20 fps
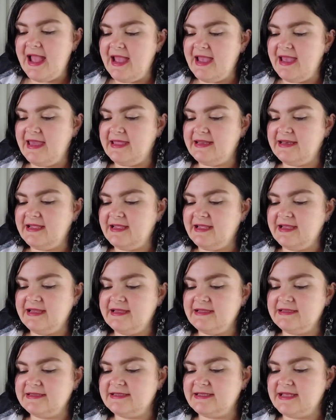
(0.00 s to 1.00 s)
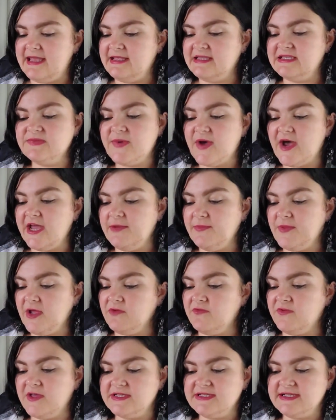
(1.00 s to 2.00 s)
and it's inspired
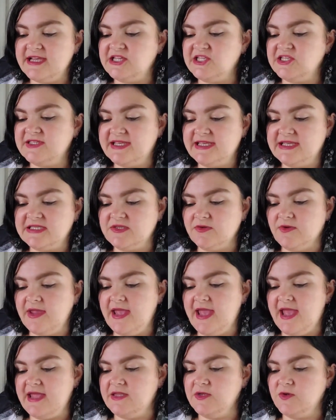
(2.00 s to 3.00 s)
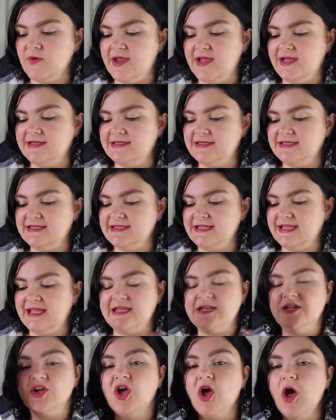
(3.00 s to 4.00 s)
by First Nations history and grounded
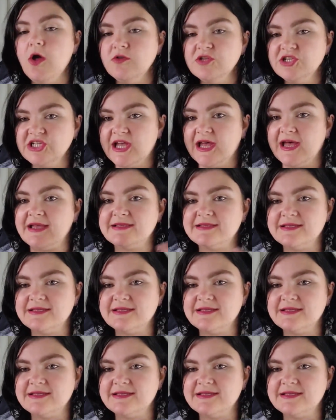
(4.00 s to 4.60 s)
in culture.